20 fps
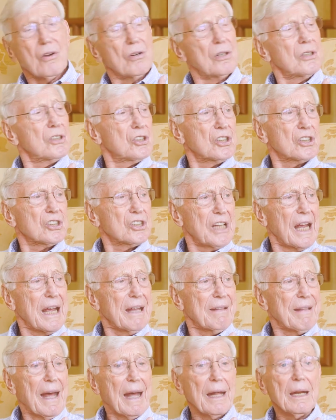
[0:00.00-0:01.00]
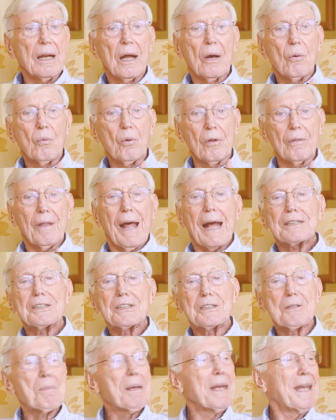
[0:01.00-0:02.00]
couldn't you say that? Well,
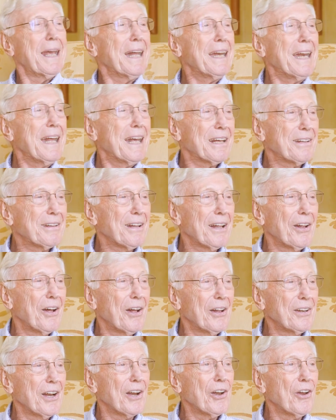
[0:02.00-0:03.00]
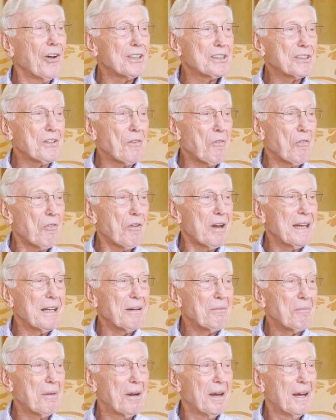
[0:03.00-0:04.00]
that's the beginning of the loss of
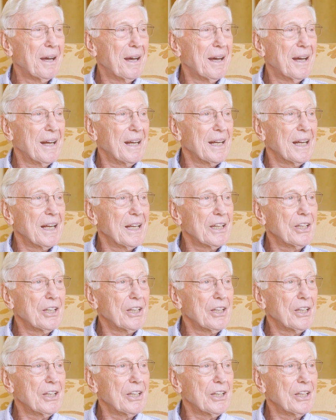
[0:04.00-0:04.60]
freedom. Uh-huh.